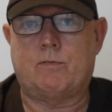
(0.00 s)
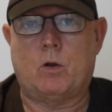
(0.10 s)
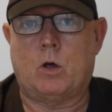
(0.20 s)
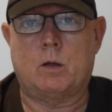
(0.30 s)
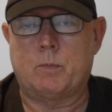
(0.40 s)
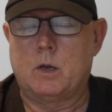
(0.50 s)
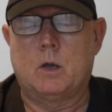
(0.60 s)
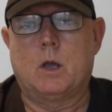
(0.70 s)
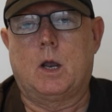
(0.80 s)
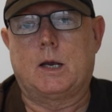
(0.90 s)
to fly.
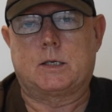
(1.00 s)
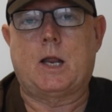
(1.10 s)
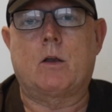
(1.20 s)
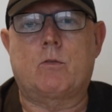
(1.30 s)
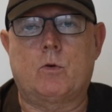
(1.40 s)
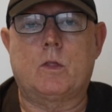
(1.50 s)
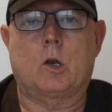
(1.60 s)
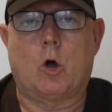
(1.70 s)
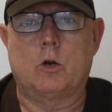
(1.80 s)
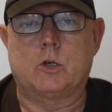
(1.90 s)
It's done through the
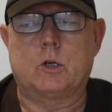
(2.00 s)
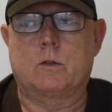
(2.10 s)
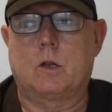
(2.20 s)
lodge.